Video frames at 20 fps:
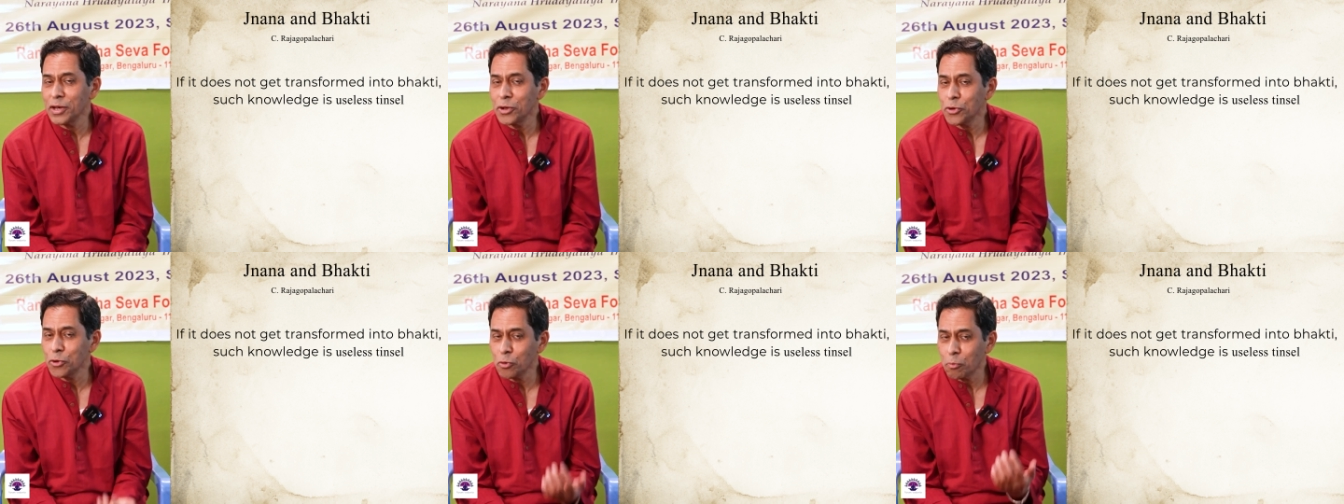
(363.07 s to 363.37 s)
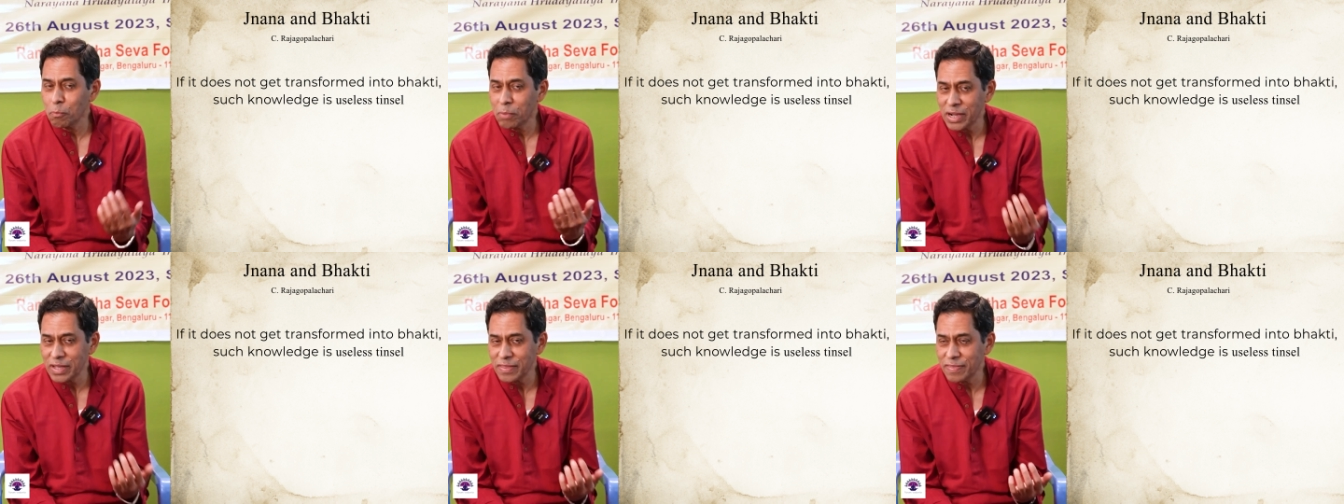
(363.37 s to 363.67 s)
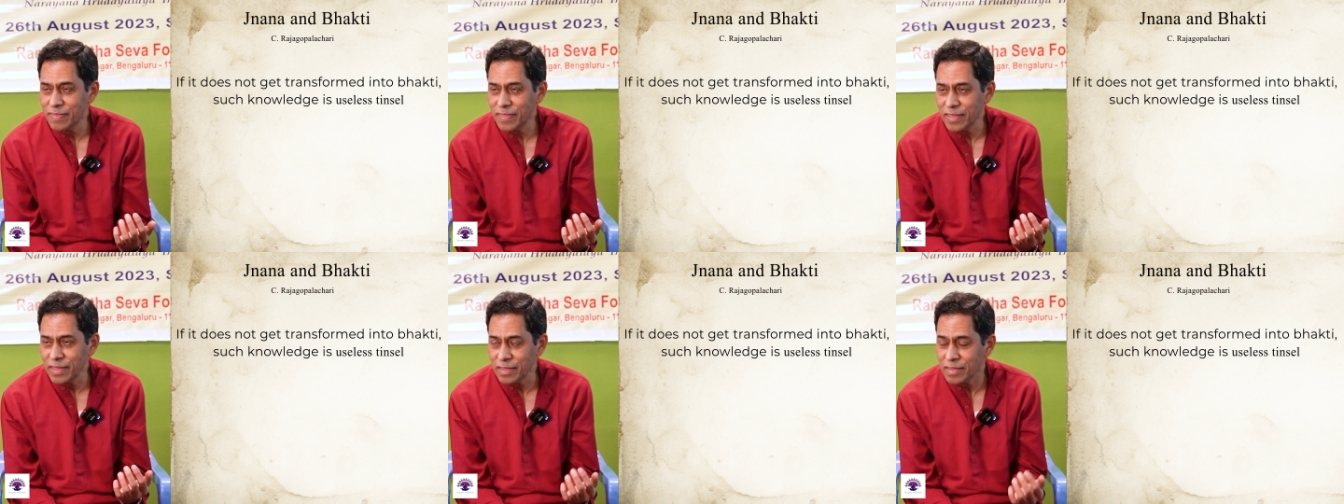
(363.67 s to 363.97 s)
into
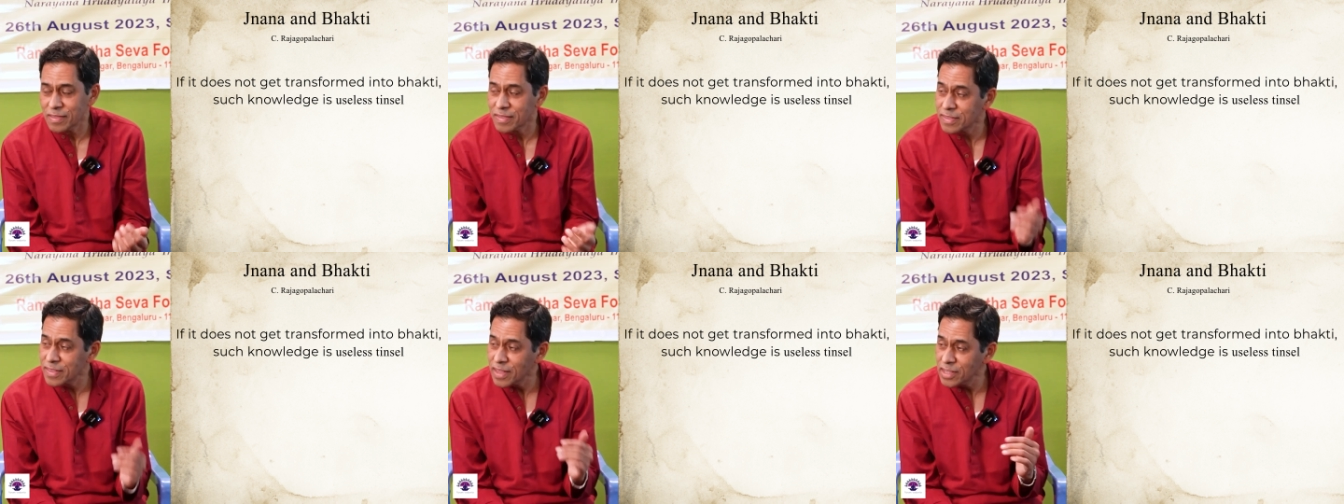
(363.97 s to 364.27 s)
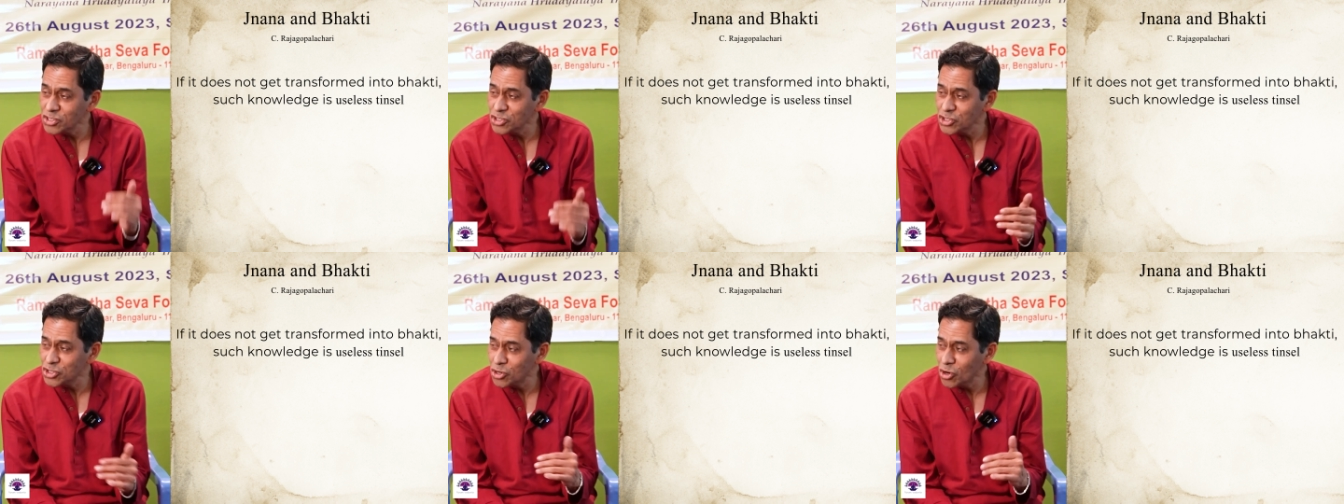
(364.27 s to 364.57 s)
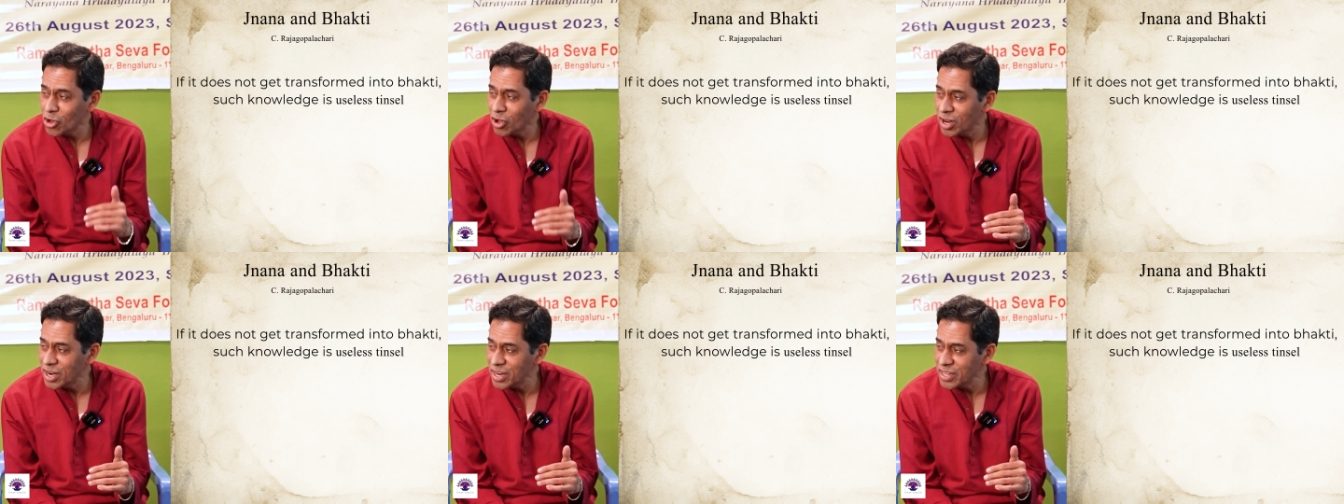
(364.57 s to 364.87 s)
bhakti, such
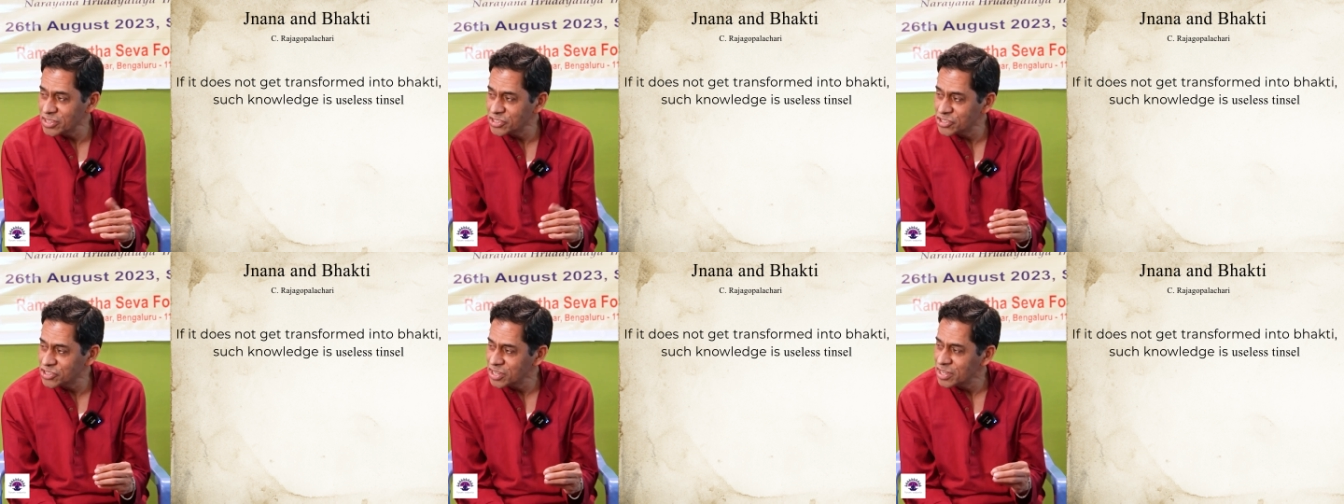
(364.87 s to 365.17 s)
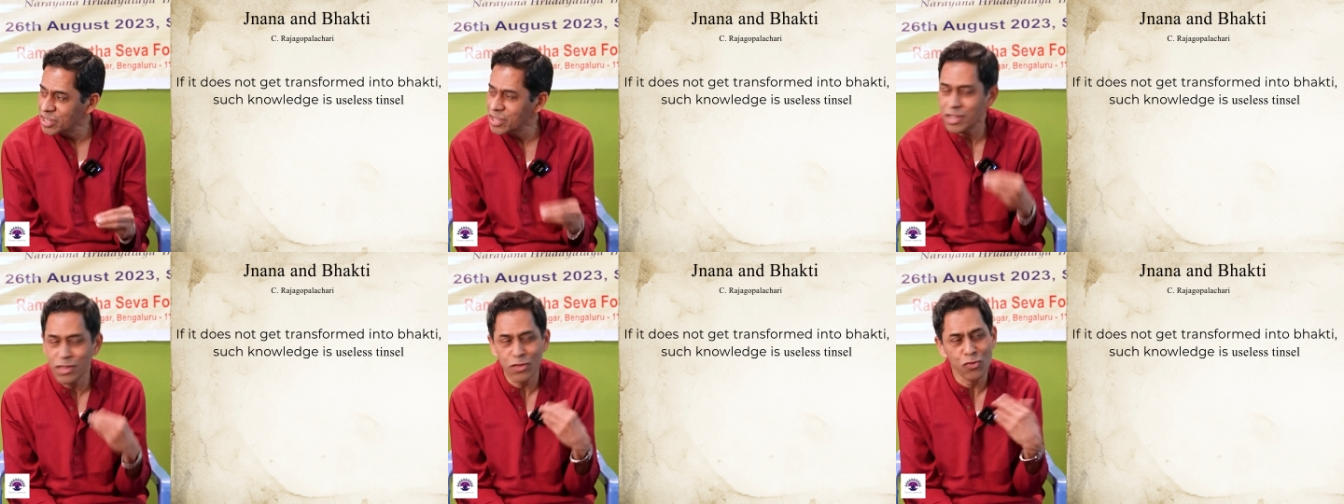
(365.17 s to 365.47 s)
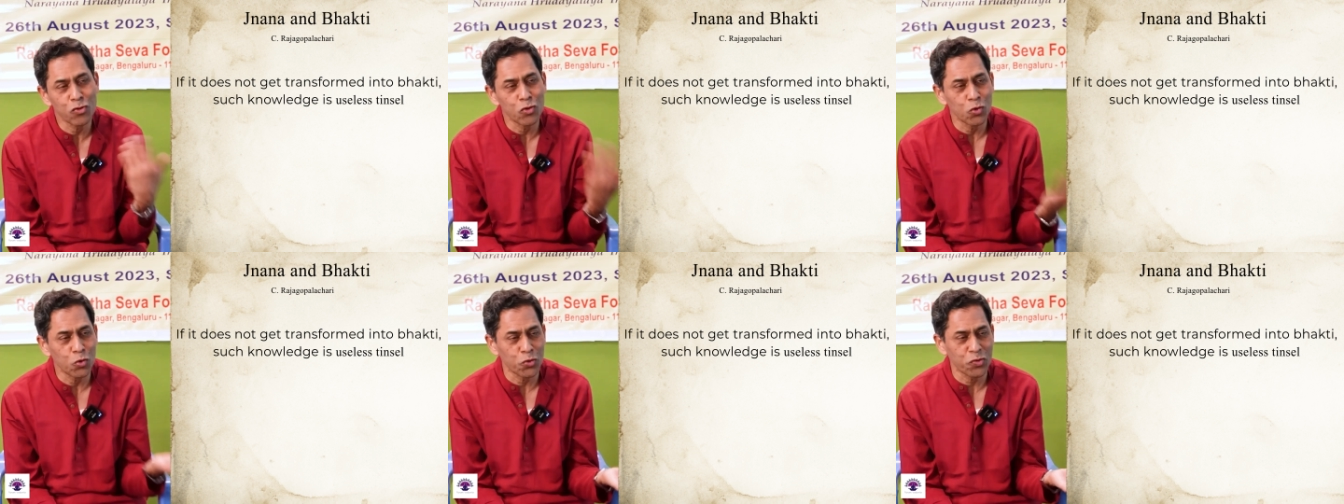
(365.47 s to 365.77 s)
knowledge
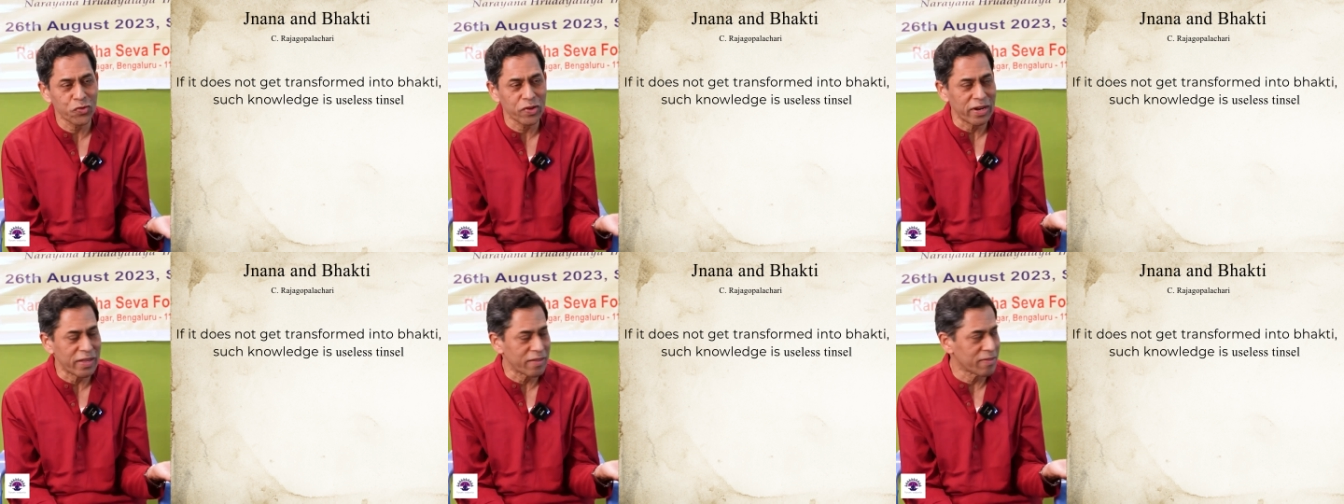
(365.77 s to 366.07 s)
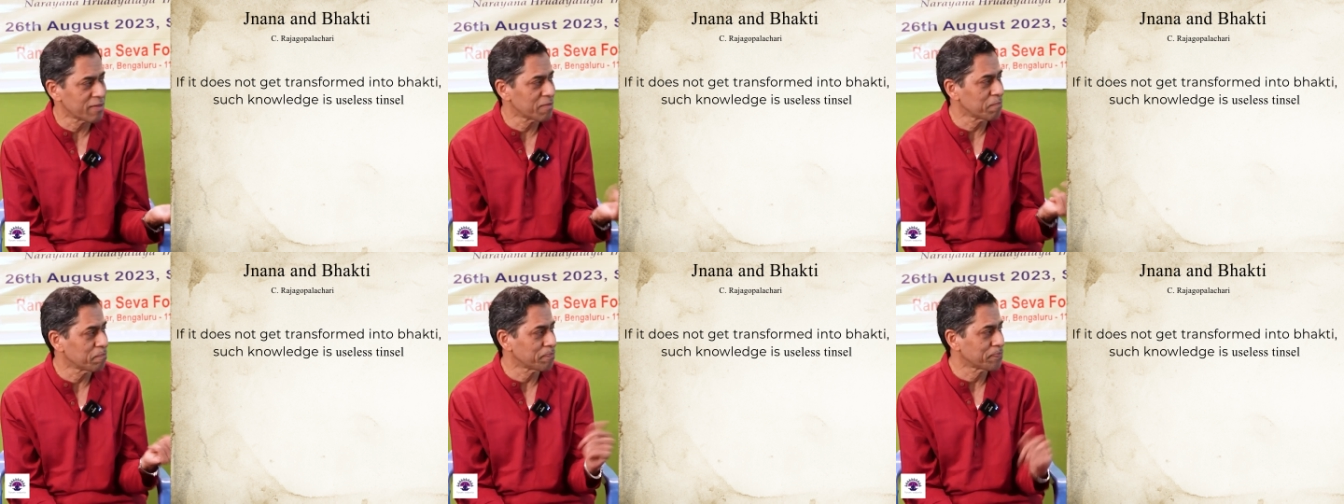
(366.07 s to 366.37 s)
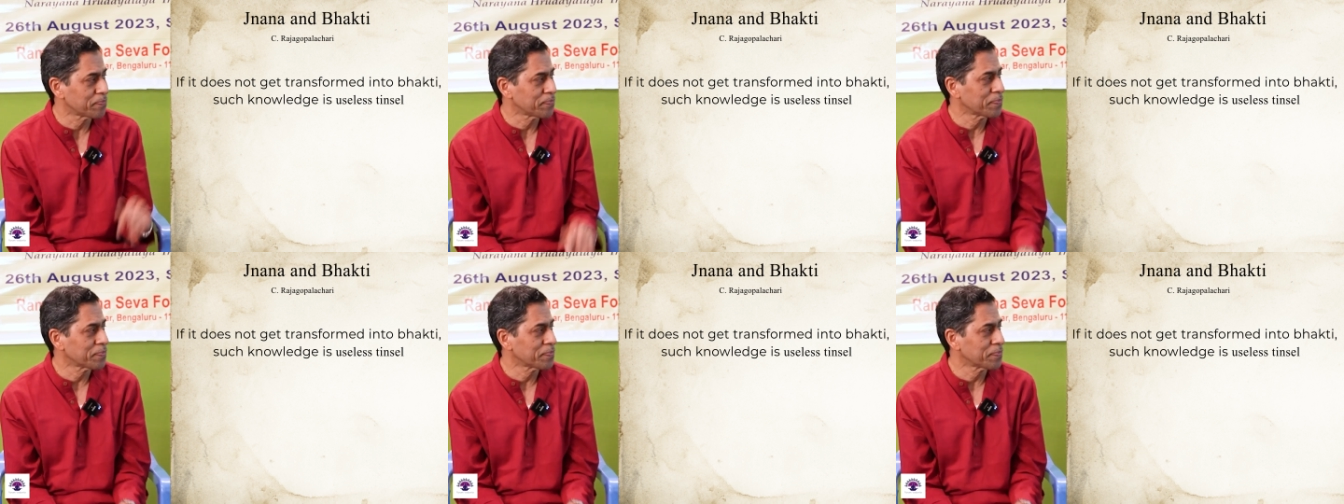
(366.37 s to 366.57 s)
is useless.